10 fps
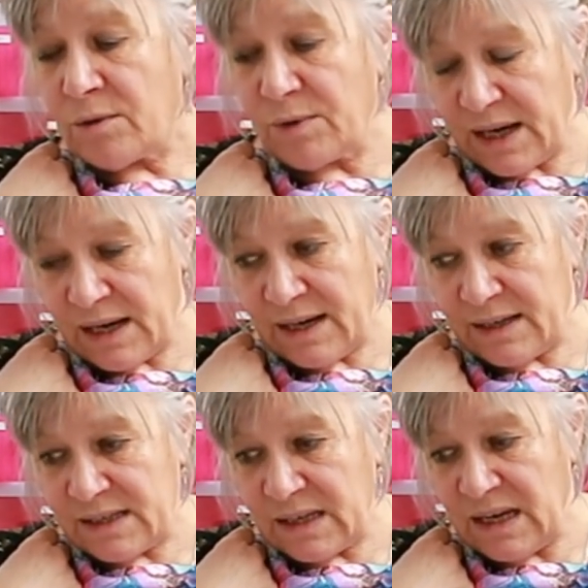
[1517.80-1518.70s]
grain
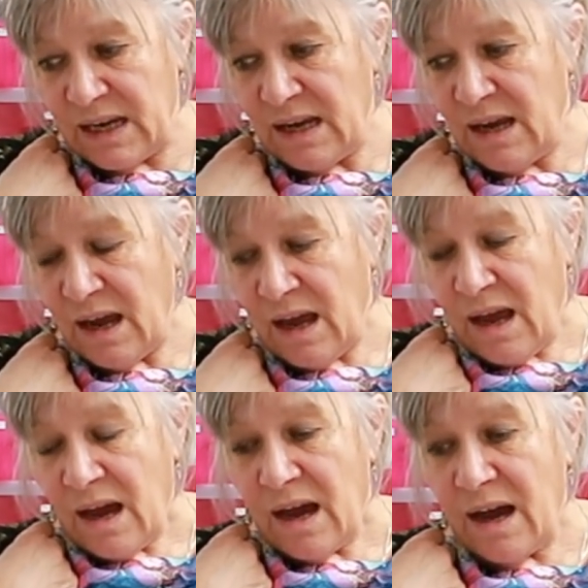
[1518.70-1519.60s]
line tee,
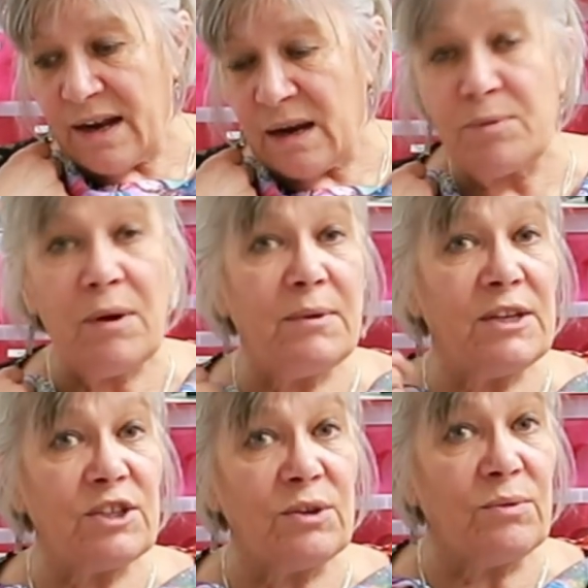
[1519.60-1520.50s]
and I'll probably
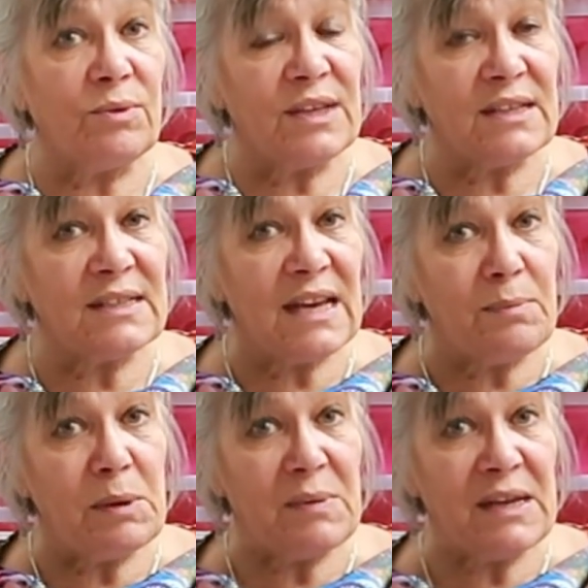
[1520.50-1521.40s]
do this
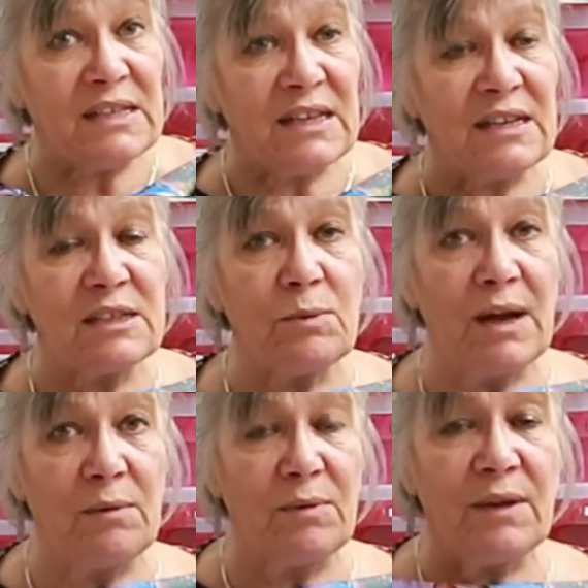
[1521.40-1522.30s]
ABB tee as
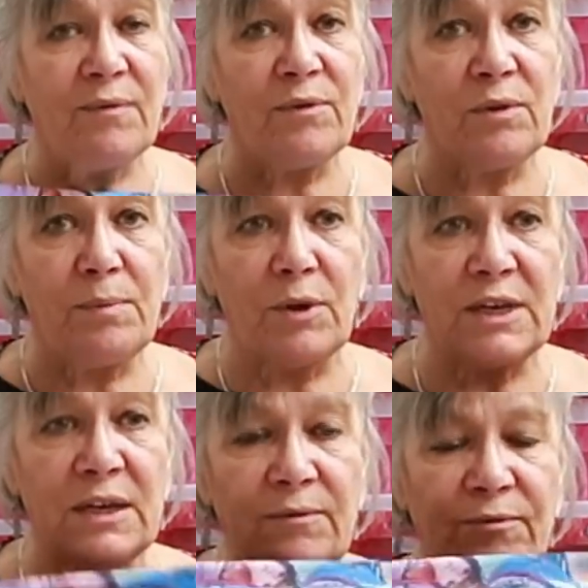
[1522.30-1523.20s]
well with a full body,